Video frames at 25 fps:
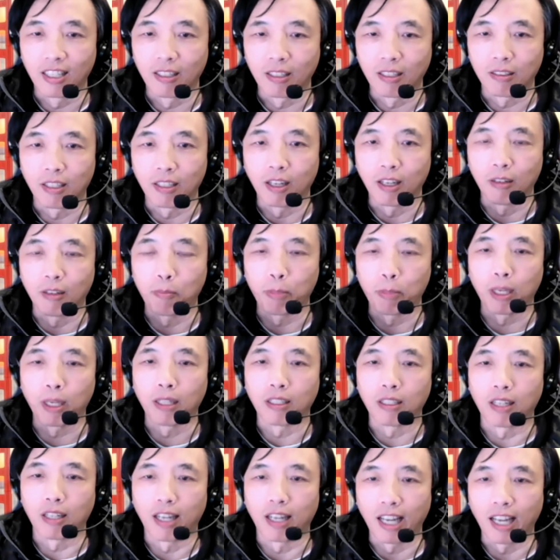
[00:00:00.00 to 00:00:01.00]

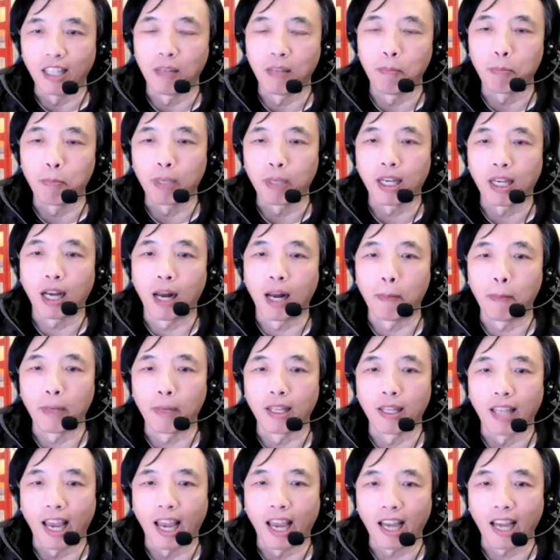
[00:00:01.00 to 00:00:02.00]
Let them become an
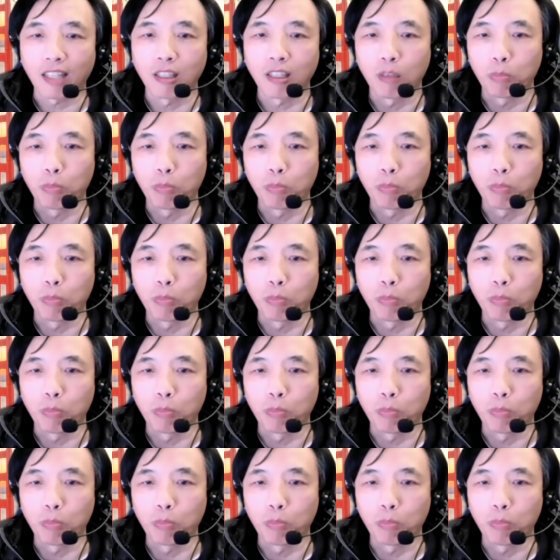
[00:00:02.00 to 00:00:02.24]
active